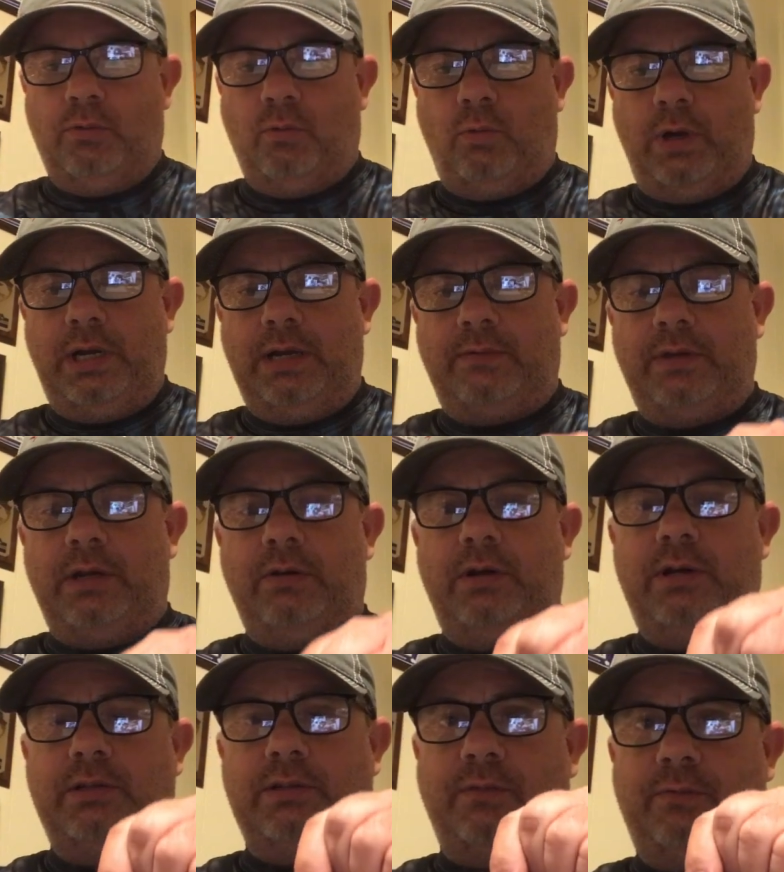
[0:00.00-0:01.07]
The weight I've got on
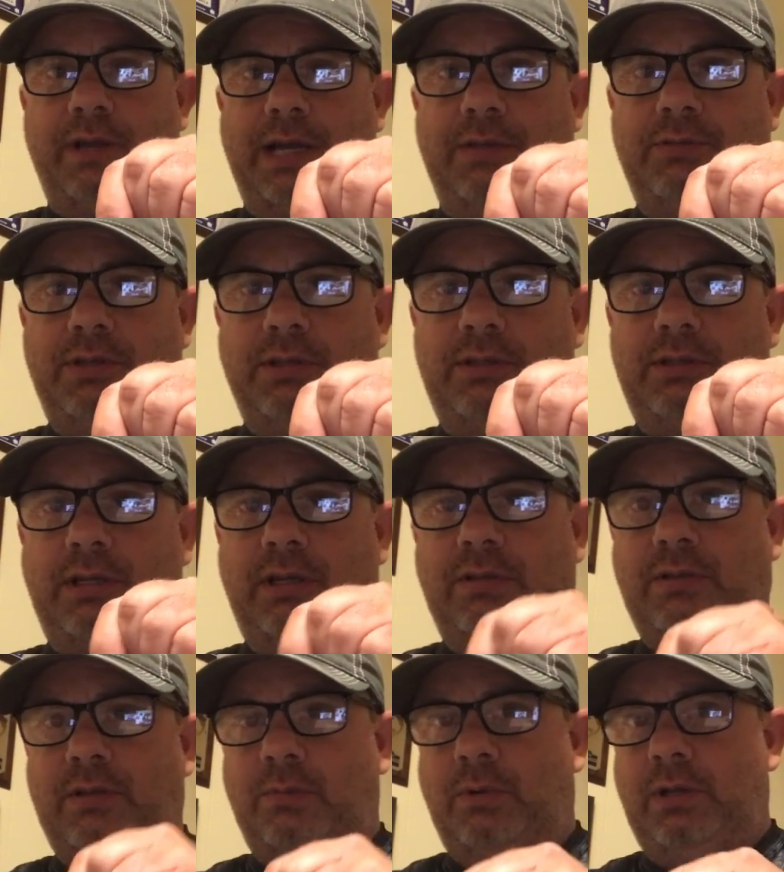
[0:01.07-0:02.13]
there is a
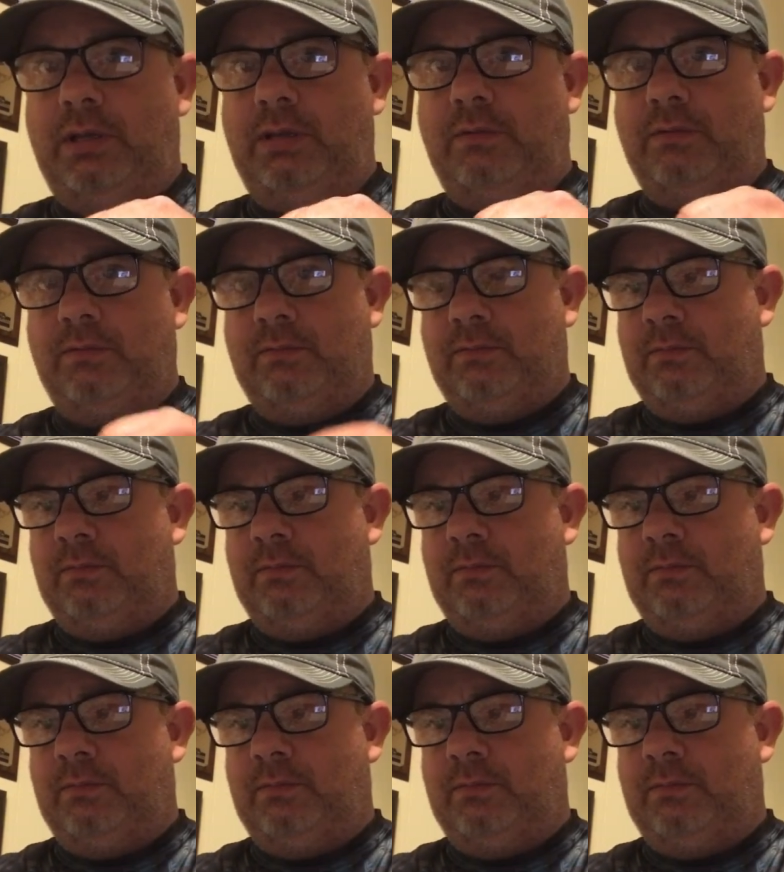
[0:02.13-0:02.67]
5/16, I believe.